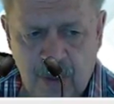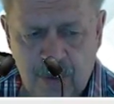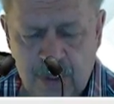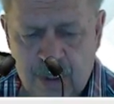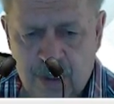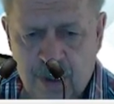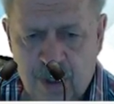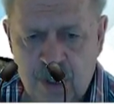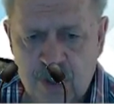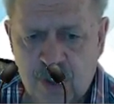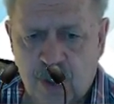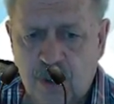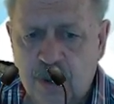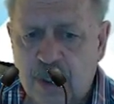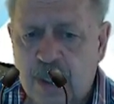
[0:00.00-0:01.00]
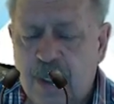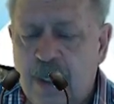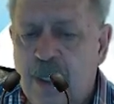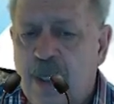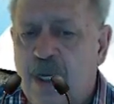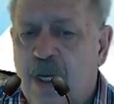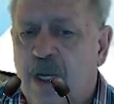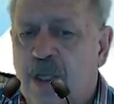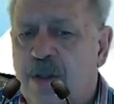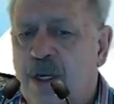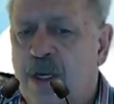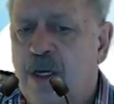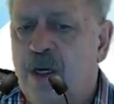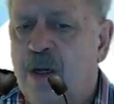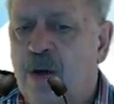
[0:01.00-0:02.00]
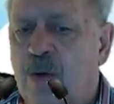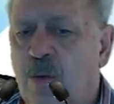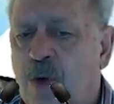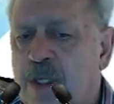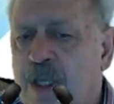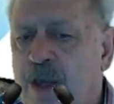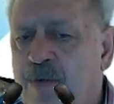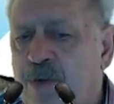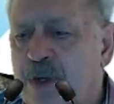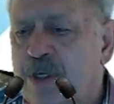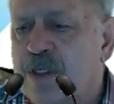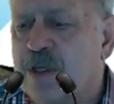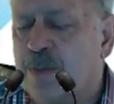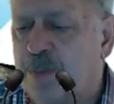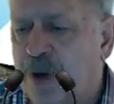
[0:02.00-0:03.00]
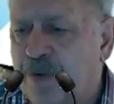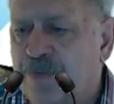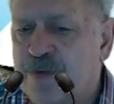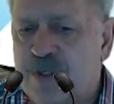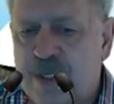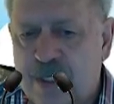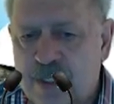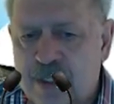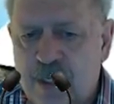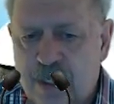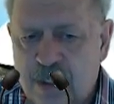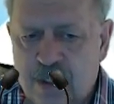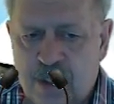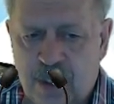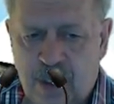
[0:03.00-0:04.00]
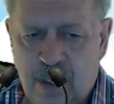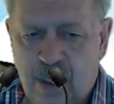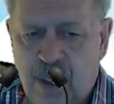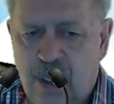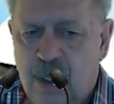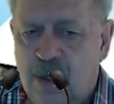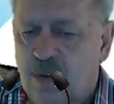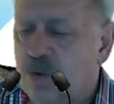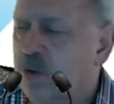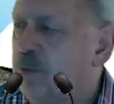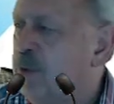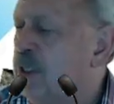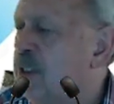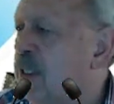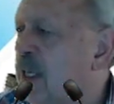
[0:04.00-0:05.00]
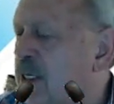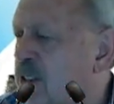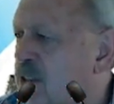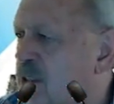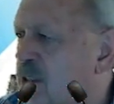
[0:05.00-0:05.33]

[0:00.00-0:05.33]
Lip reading: that threshold, then whatever is above 660 will be taxed